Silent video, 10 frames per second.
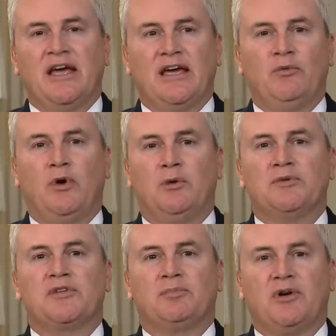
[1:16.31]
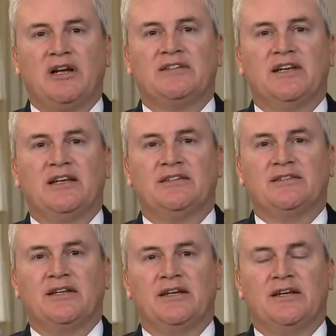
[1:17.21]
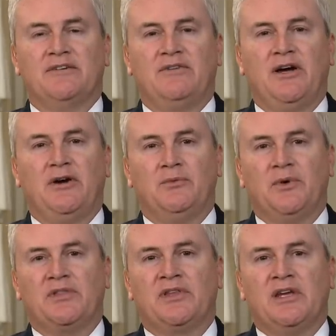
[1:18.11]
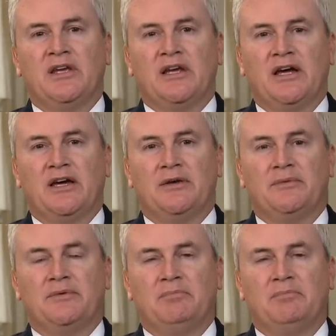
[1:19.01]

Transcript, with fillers: And what was the process uh, involved with uh,